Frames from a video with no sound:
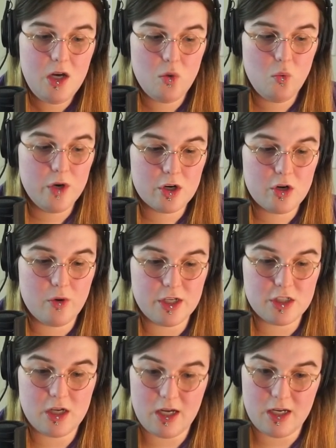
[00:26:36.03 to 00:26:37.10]
we're going
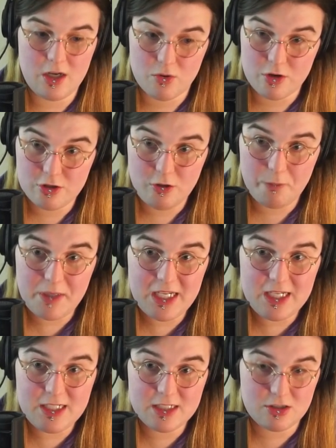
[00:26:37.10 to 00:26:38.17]
to in order to appease